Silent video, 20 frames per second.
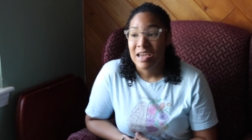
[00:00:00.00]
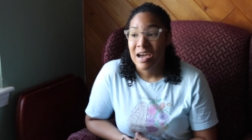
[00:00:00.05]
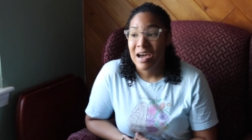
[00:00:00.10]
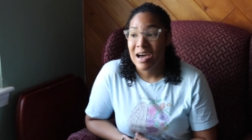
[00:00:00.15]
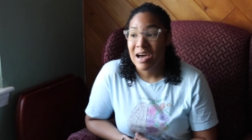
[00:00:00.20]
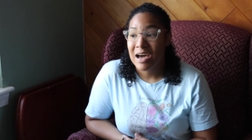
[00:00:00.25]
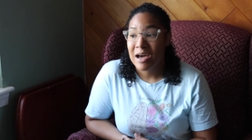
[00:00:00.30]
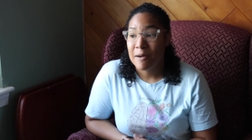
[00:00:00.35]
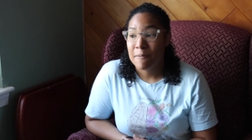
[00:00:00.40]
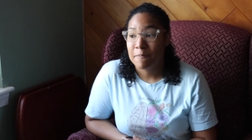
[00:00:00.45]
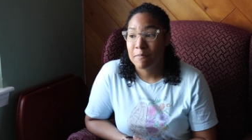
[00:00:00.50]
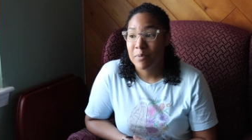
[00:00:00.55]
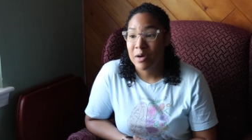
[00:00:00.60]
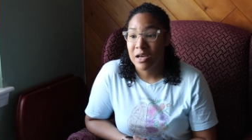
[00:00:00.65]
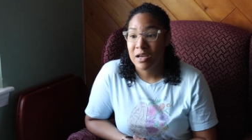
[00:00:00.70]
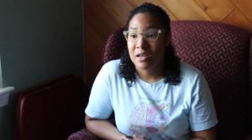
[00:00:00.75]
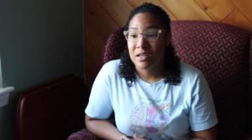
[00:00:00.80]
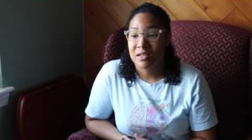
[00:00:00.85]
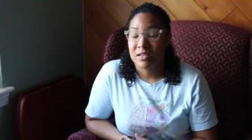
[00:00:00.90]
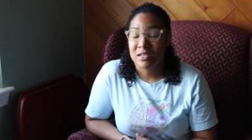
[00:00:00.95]
Um,
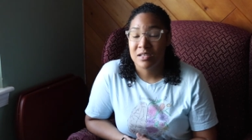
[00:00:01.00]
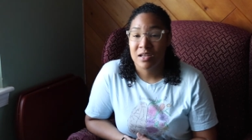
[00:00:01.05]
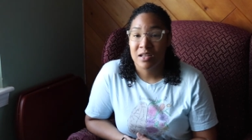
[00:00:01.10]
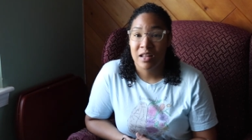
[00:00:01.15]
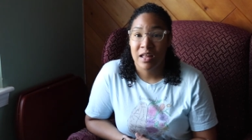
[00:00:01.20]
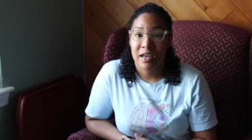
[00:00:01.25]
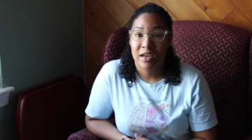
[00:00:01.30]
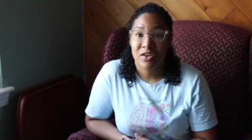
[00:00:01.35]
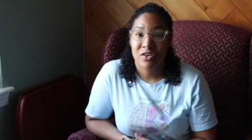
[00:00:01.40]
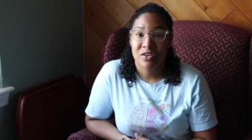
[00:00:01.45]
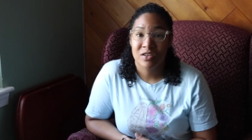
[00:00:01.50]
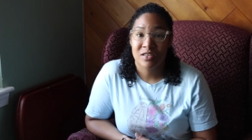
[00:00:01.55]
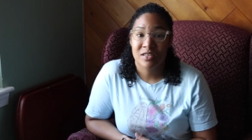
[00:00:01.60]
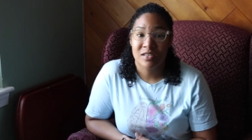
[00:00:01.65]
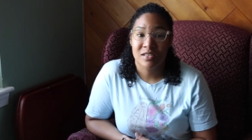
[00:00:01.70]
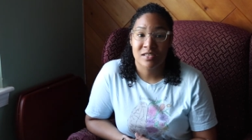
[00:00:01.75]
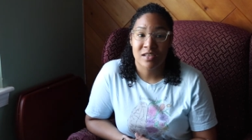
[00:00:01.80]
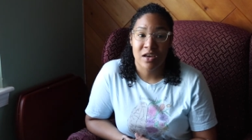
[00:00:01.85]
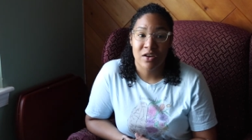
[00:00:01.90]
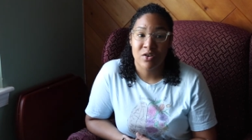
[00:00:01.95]
but until I could
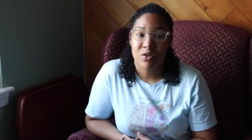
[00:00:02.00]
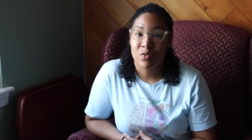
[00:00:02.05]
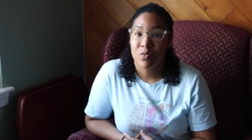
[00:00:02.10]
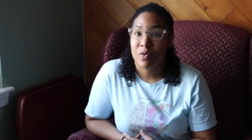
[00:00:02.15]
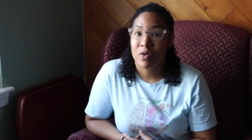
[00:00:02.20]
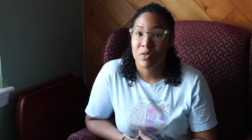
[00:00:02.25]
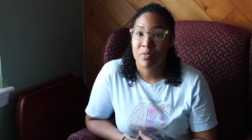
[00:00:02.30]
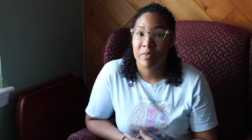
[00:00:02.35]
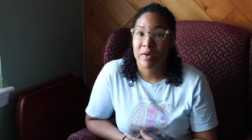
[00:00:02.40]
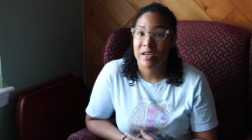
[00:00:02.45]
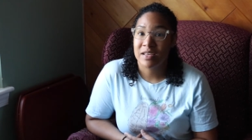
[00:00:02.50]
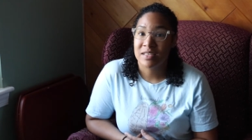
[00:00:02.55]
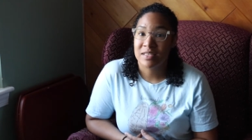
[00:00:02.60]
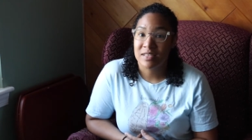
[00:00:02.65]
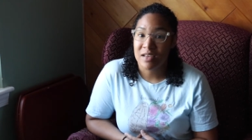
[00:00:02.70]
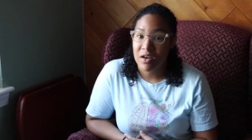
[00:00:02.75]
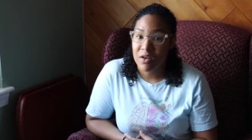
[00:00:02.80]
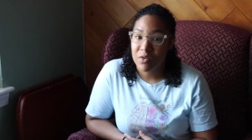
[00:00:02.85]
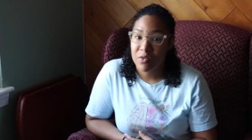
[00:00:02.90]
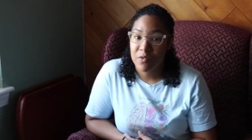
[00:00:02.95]
settle with
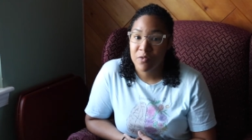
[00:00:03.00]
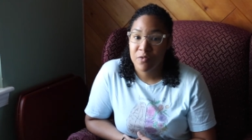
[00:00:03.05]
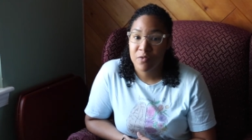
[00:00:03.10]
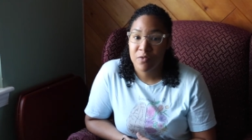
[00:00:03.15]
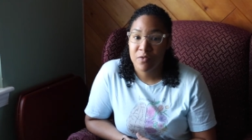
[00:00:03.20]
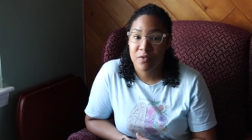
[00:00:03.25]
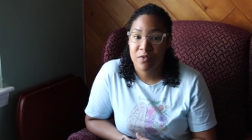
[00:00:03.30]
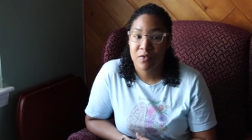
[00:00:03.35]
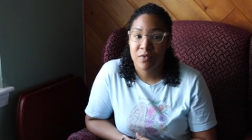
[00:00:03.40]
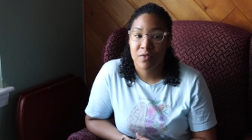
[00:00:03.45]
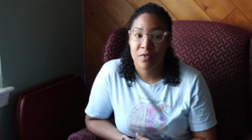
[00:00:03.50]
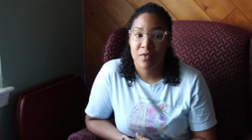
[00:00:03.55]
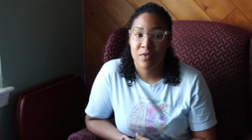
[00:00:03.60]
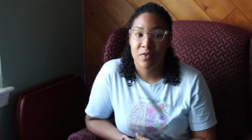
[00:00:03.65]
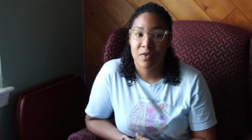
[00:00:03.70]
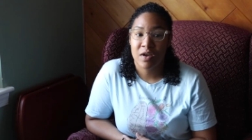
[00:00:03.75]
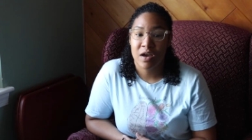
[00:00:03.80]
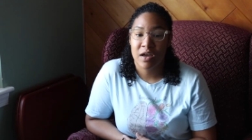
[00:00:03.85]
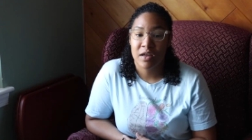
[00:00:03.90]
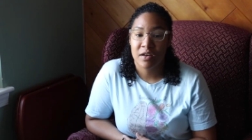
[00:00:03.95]
myself
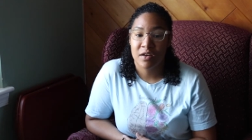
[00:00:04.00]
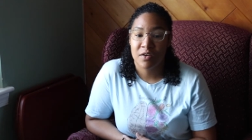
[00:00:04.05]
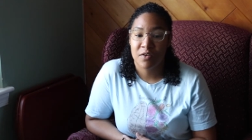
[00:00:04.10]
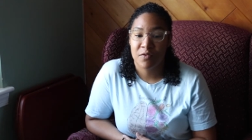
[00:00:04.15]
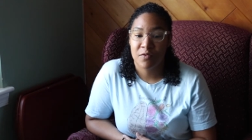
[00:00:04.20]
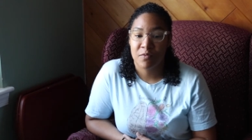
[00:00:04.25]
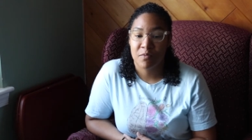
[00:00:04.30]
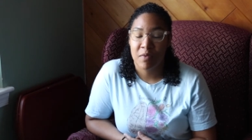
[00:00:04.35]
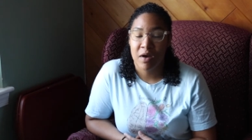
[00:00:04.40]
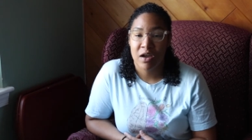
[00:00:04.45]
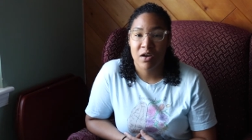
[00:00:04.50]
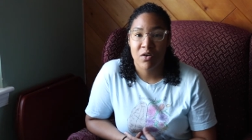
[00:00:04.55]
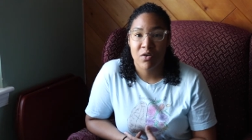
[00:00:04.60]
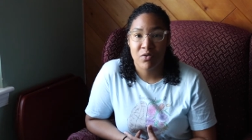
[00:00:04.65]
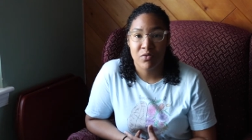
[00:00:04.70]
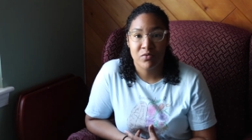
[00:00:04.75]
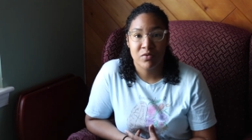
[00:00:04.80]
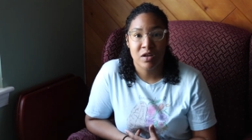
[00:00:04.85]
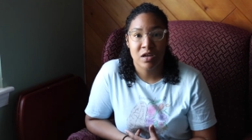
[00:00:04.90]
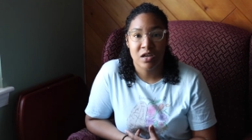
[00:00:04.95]
kind of my
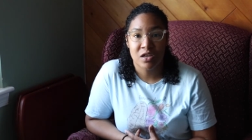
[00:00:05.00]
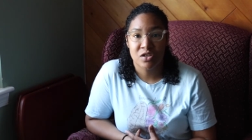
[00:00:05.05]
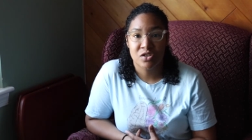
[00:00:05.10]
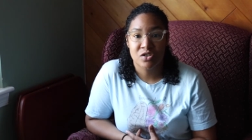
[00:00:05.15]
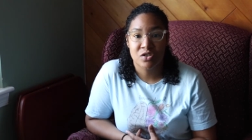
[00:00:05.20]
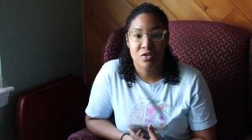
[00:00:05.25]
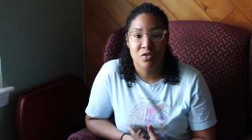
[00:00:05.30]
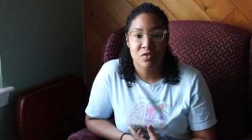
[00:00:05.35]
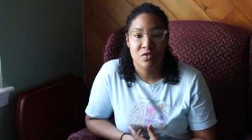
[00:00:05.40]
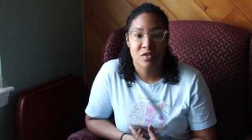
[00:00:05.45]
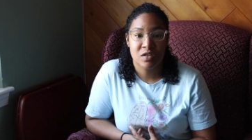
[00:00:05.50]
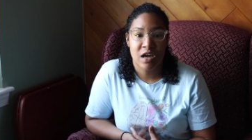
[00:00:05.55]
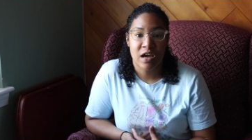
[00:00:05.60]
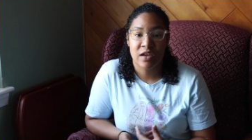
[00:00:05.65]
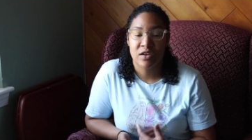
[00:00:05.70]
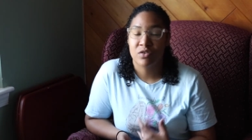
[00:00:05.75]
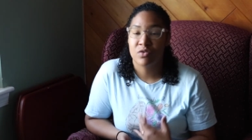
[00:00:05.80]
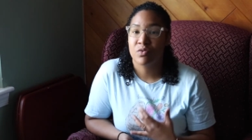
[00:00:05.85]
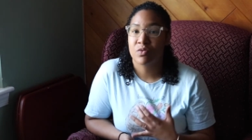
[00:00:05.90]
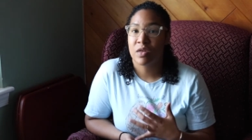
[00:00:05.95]
own issues, I
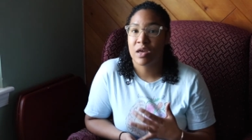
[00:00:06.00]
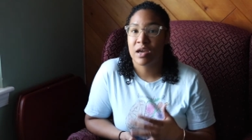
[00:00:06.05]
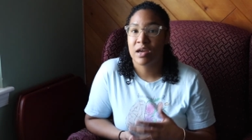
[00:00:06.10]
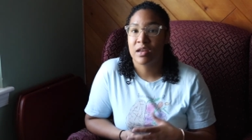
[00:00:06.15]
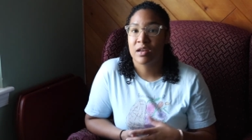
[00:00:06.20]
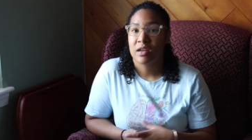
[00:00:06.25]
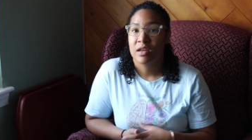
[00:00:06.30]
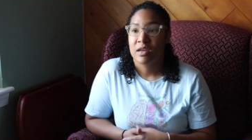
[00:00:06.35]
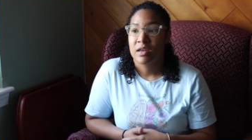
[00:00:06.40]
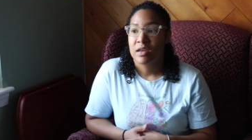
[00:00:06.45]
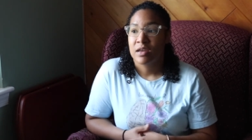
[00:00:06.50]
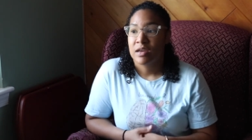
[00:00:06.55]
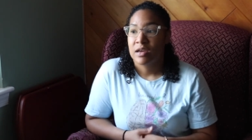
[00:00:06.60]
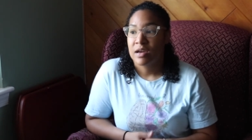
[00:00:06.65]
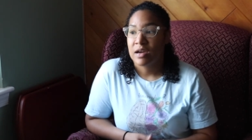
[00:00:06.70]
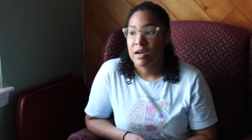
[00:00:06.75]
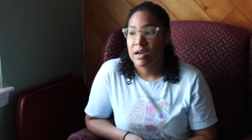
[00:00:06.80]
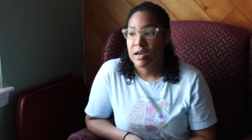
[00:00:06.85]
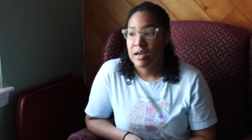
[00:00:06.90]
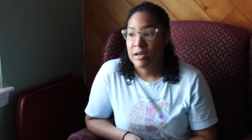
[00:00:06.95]
knew that,
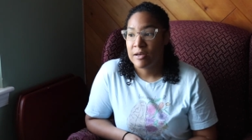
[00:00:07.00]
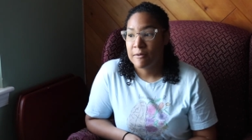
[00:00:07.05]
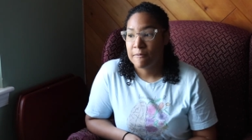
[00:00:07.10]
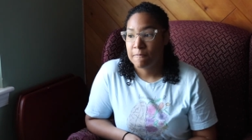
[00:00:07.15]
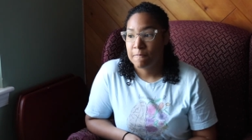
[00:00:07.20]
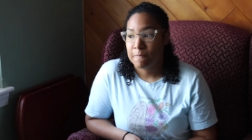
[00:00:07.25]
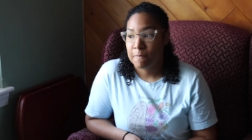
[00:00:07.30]
um,